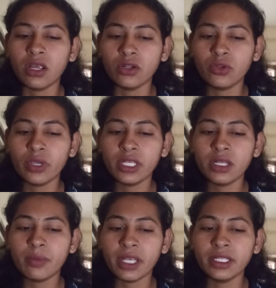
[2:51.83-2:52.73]

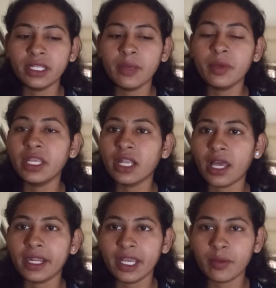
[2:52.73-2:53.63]
together by the neighboring
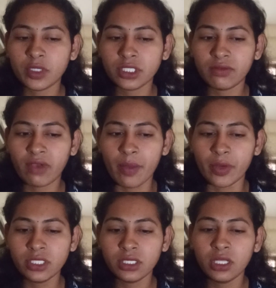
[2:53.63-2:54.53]
cardiac muscle
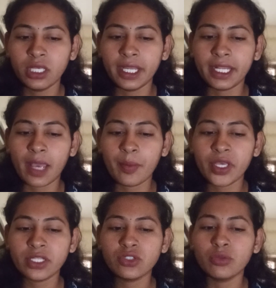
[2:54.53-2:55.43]
fibers, it
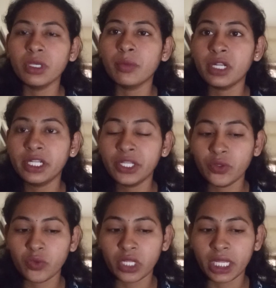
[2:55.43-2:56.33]
appears to be a
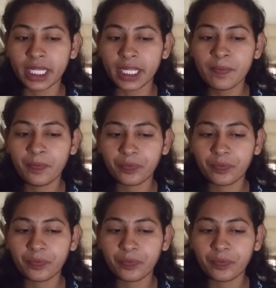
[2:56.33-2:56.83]
multinucleated.